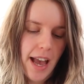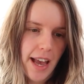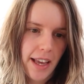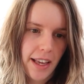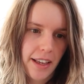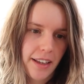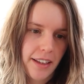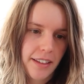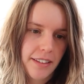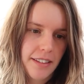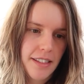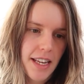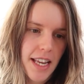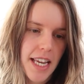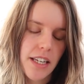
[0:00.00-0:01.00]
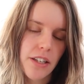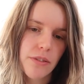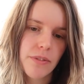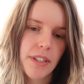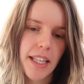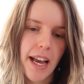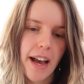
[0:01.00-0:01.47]
and he
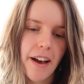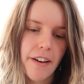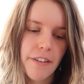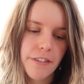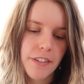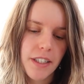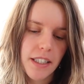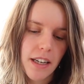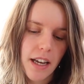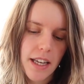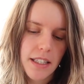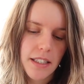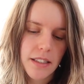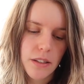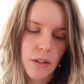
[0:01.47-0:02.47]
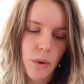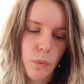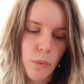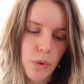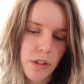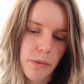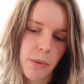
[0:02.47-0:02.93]
doesn't really have a nice
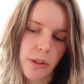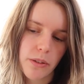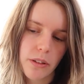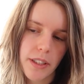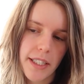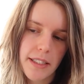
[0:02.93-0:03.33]
water bottle.